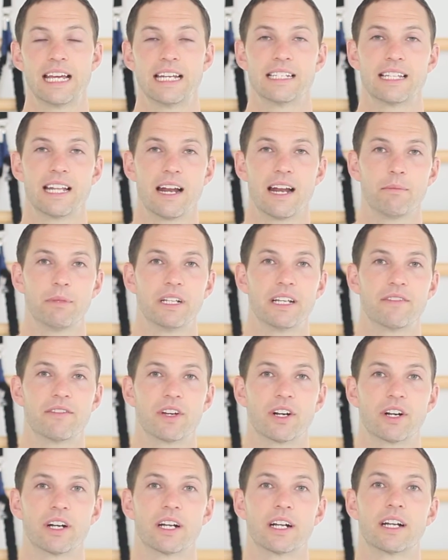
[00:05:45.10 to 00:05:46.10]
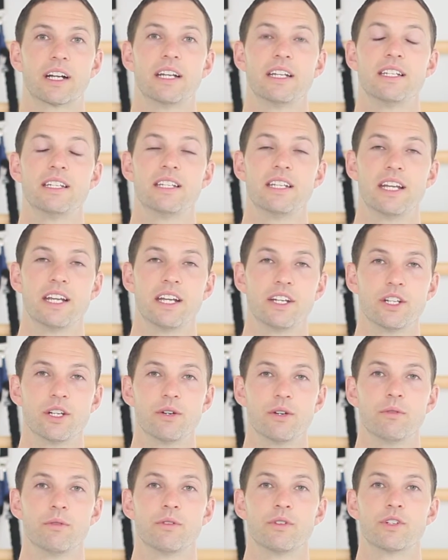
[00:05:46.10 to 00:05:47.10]
is that I believe they're going to
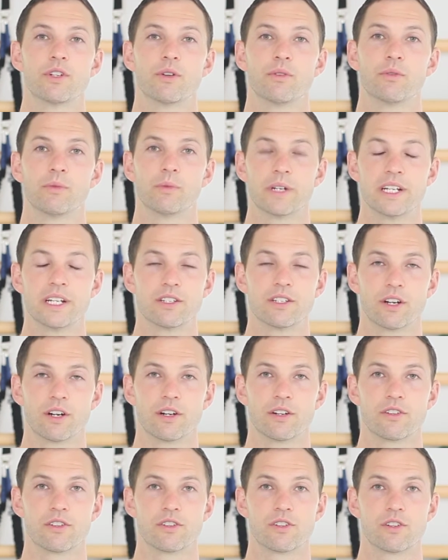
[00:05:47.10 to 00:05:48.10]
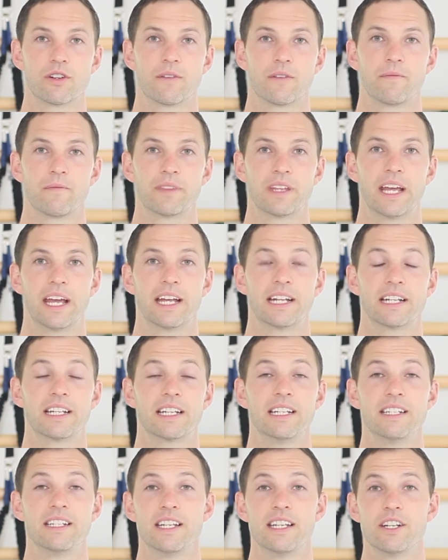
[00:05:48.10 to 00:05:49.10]
continue to research and
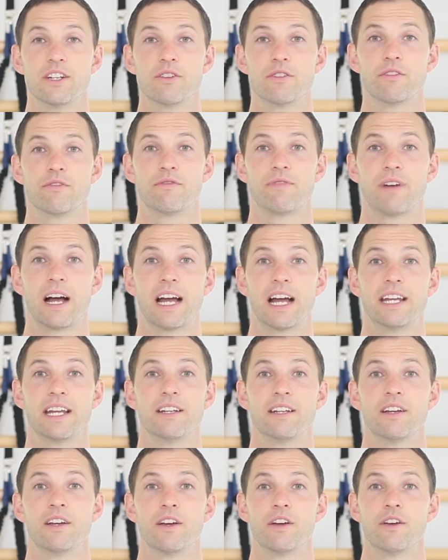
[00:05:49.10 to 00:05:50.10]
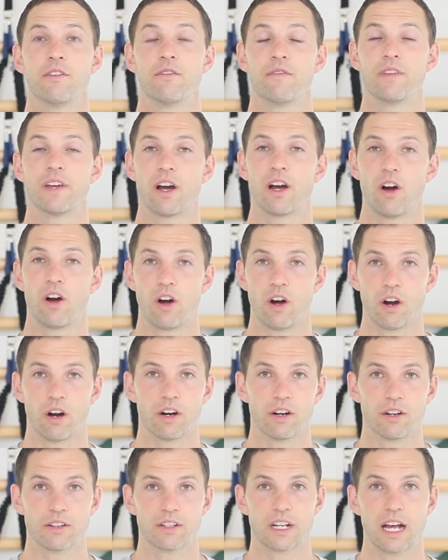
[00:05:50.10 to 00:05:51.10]
continue to find via
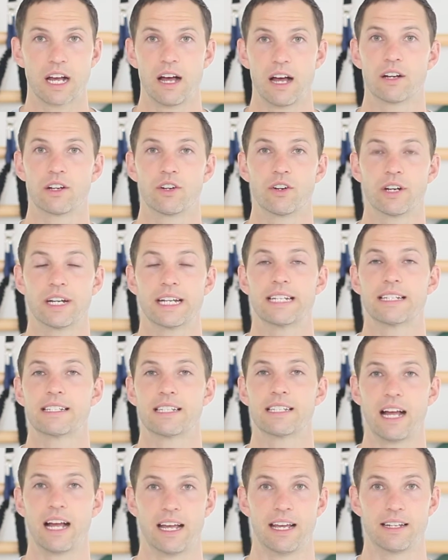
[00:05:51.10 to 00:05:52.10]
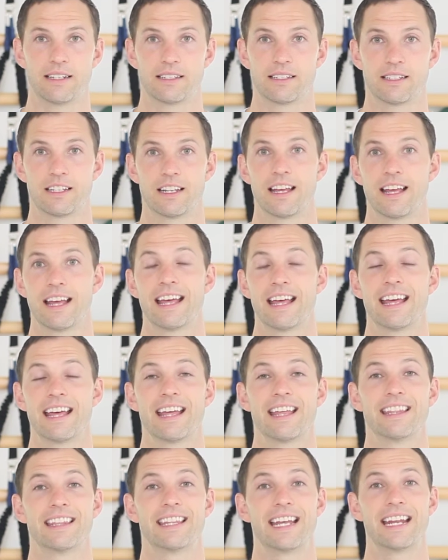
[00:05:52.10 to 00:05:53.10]
hard, concrete science
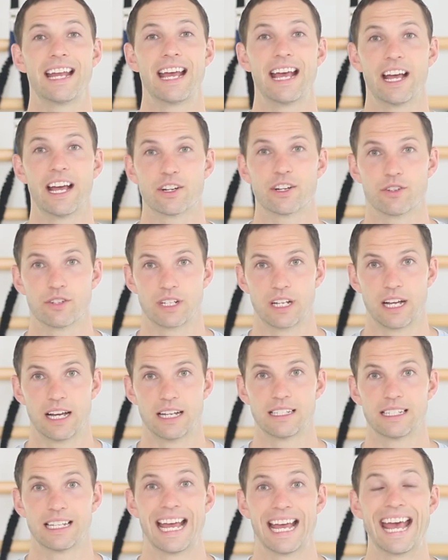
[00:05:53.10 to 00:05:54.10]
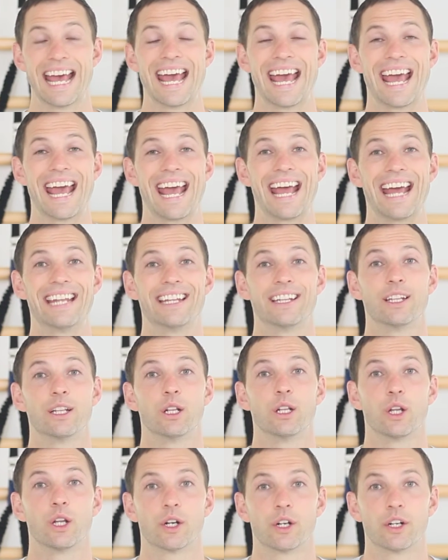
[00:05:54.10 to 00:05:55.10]
that exercise and
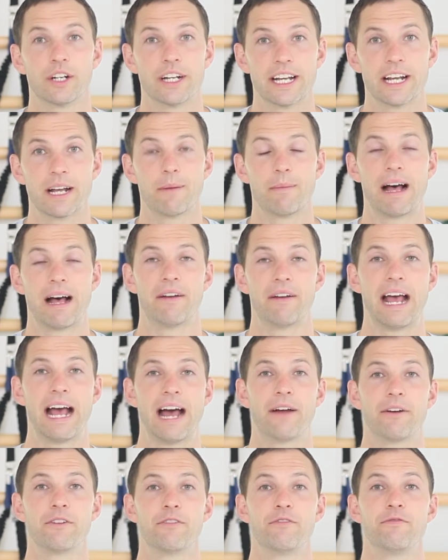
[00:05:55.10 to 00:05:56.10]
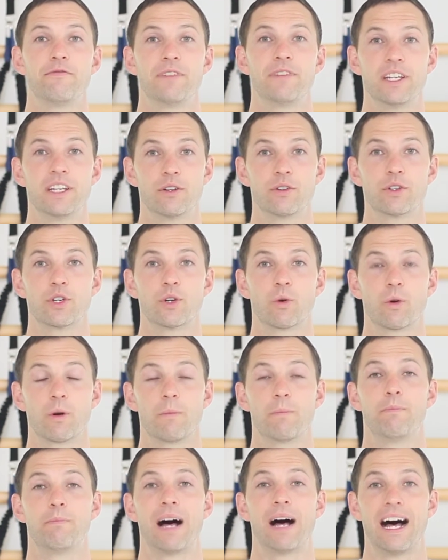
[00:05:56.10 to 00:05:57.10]
learning about how to feel your
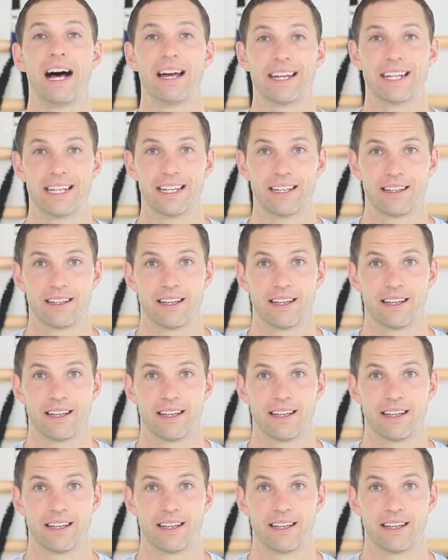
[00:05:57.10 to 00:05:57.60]
body